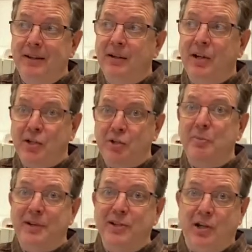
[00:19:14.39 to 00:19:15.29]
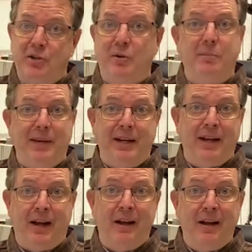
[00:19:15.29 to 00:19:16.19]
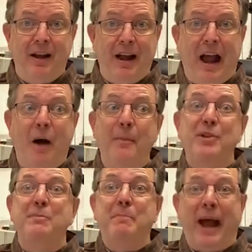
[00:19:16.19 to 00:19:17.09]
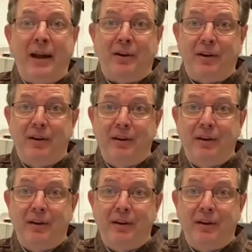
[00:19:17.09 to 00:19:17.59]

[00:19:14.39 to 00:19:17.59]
consuming digital media. How much better,